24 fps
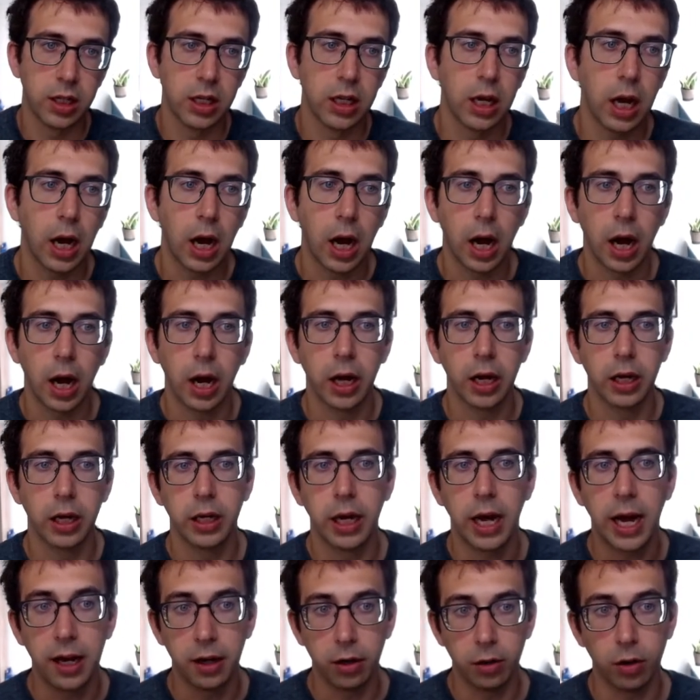uh,
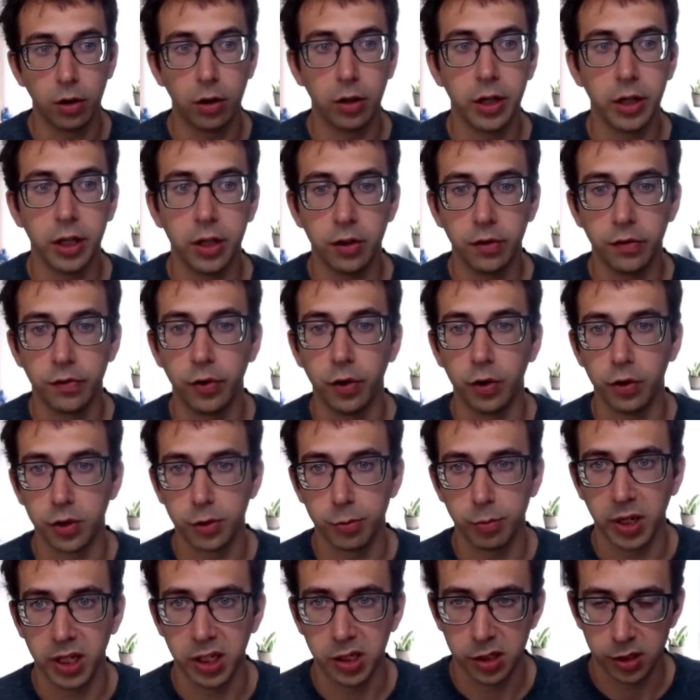at all in the first
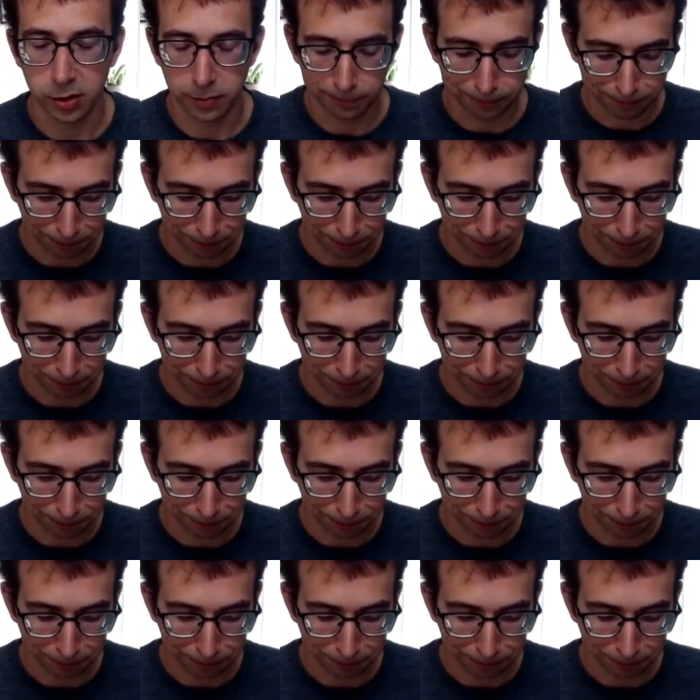place.